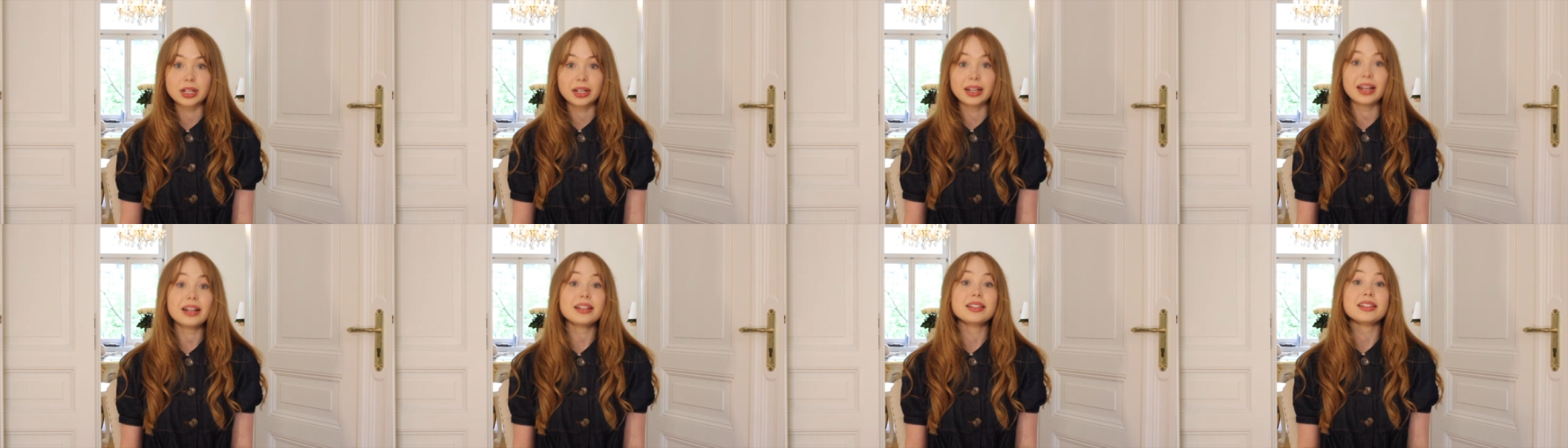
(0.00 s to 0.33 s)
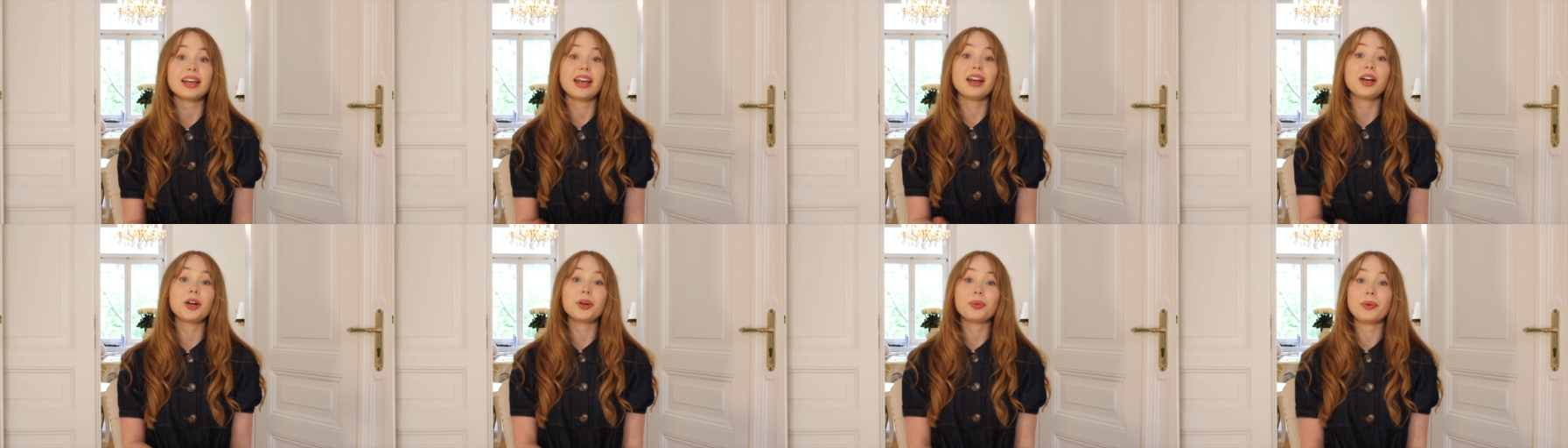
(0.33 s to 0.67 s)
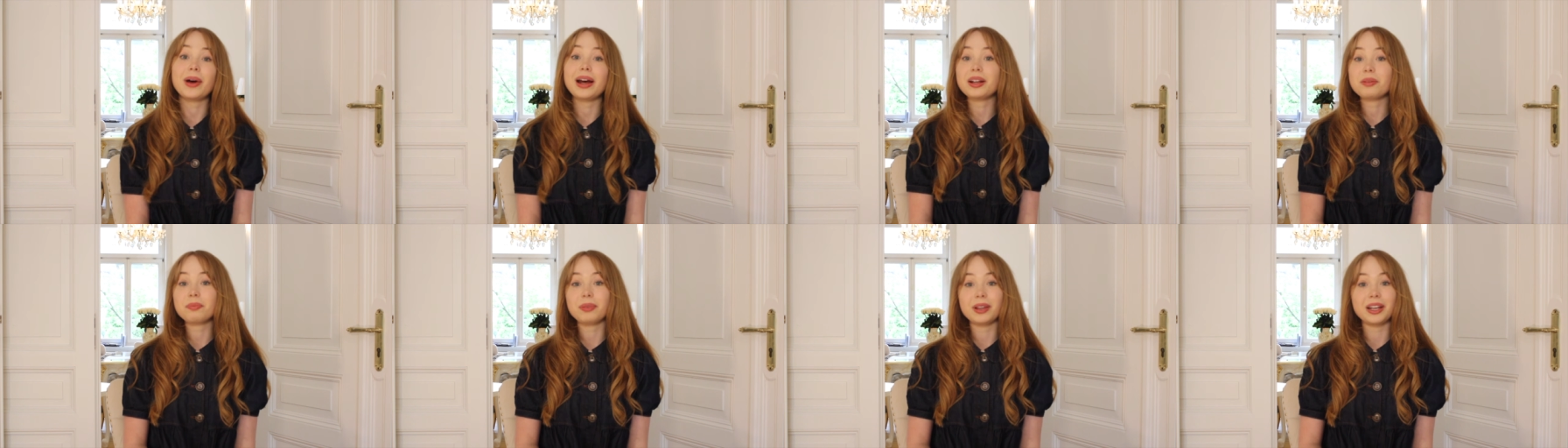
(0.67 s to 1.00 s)
And that's
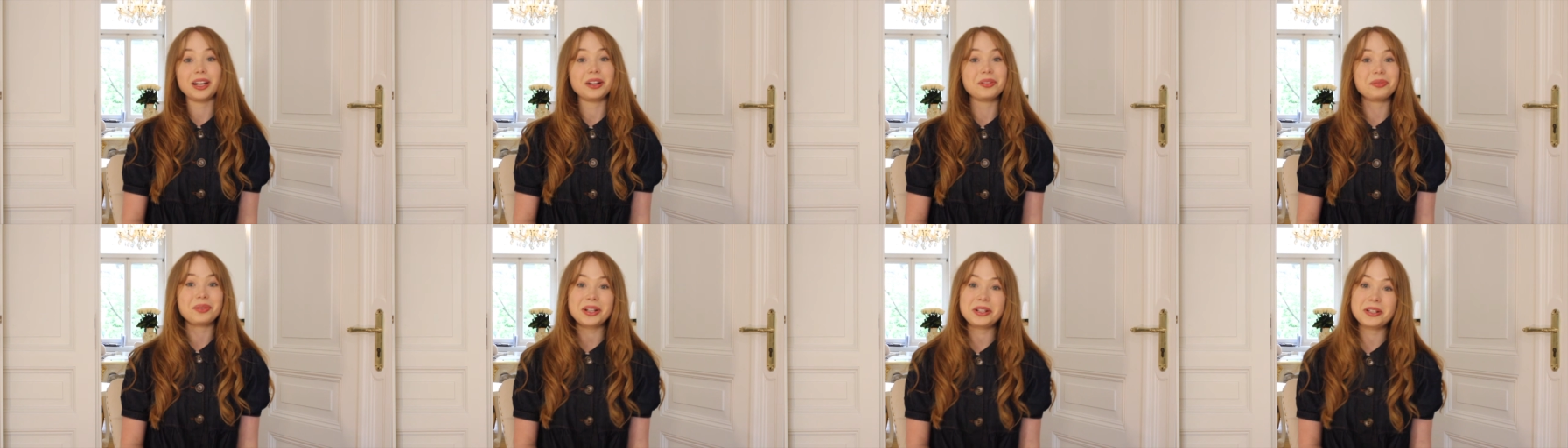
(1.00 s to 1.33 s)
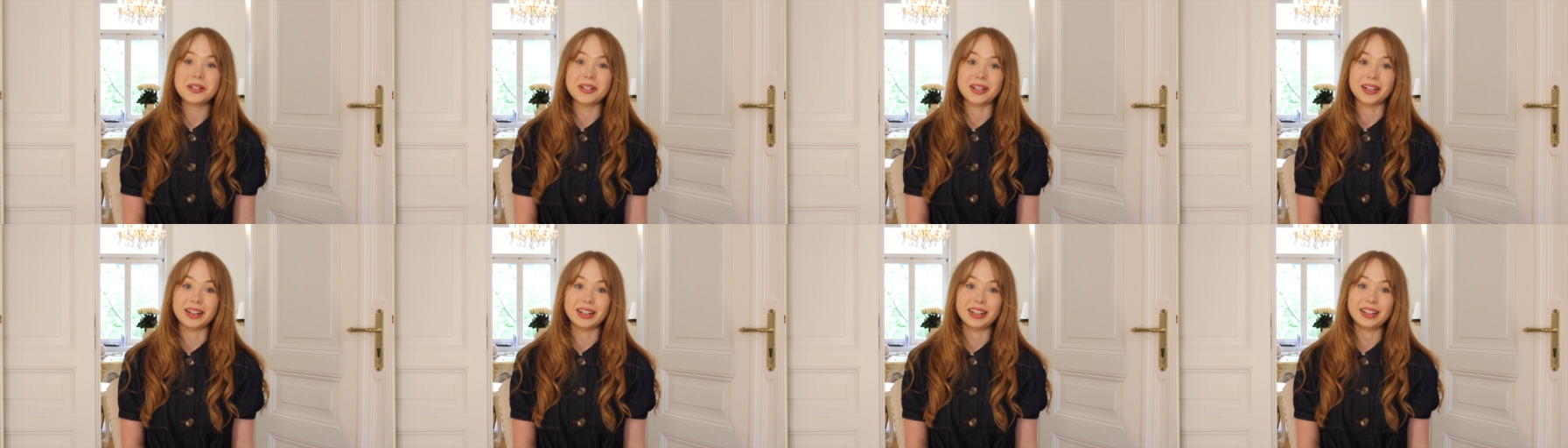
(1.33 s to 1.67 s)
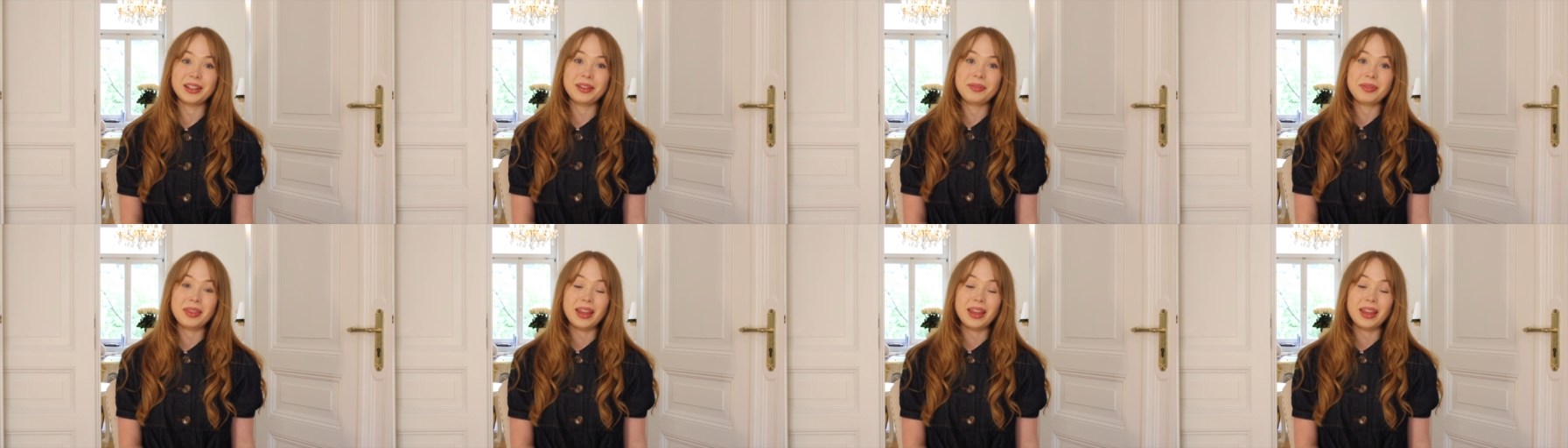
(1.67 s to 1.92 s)
incredibly enriching.